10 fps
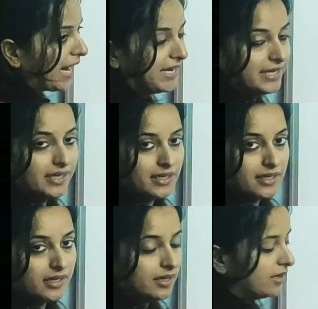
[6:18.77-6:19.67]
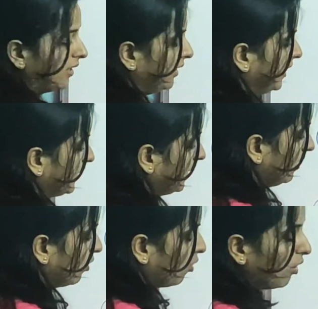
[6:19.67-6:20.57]
height
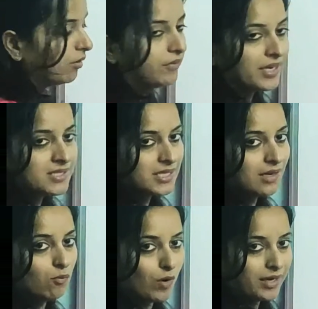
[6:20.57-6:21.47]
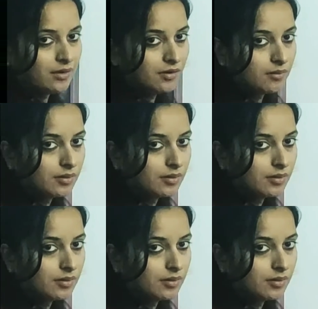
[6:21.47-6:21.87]
little, or we can say 1